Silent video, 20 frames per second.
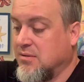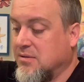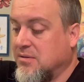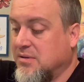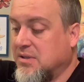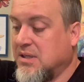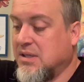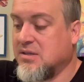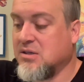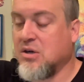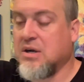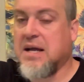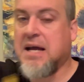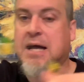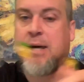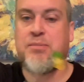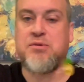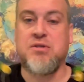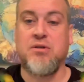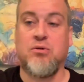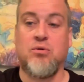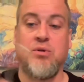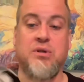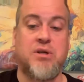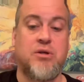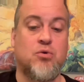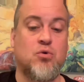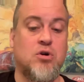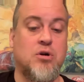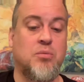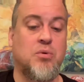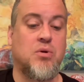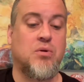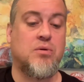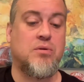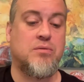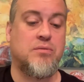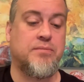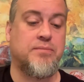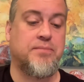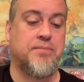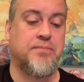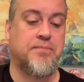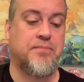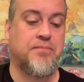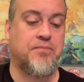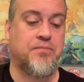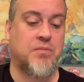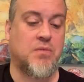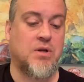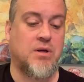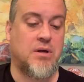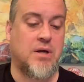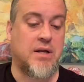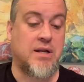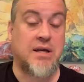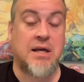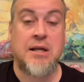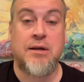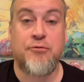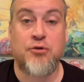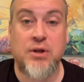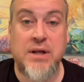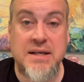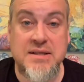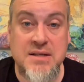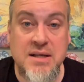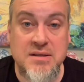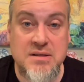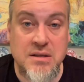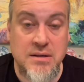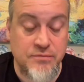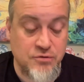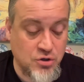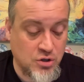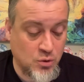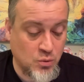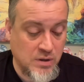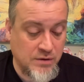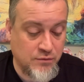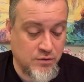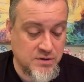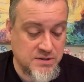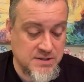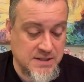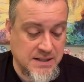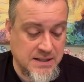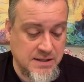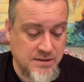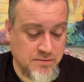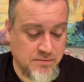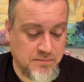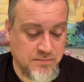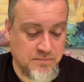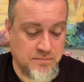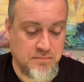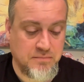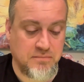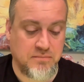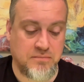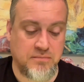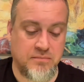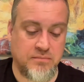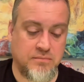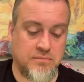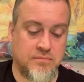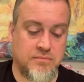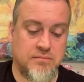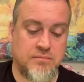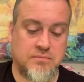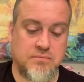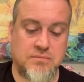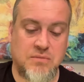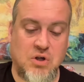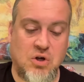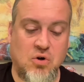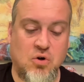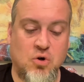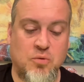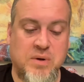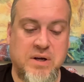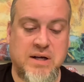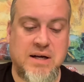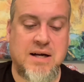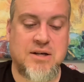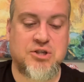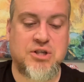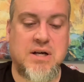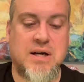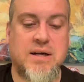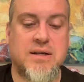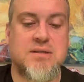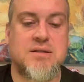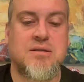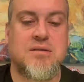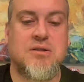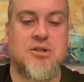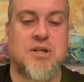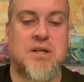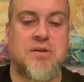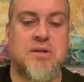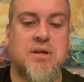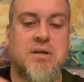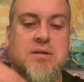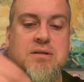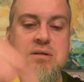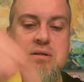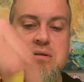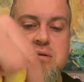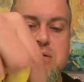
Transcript: These are absolutely adorable. And again, if you're light sensitive, turn away for a second. Oh my gosh, guys, look at this.